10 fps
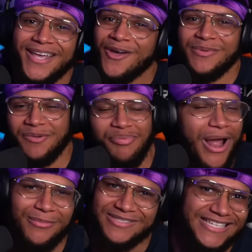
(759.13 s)
What's your
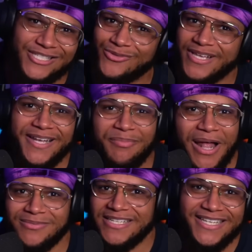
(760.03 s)
problems, issues, any problems,
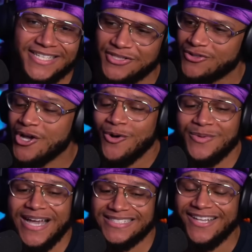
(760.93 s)
any issues? What you
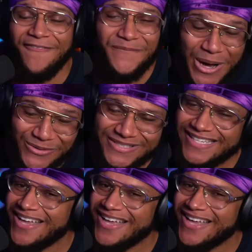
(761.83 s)
guys love most?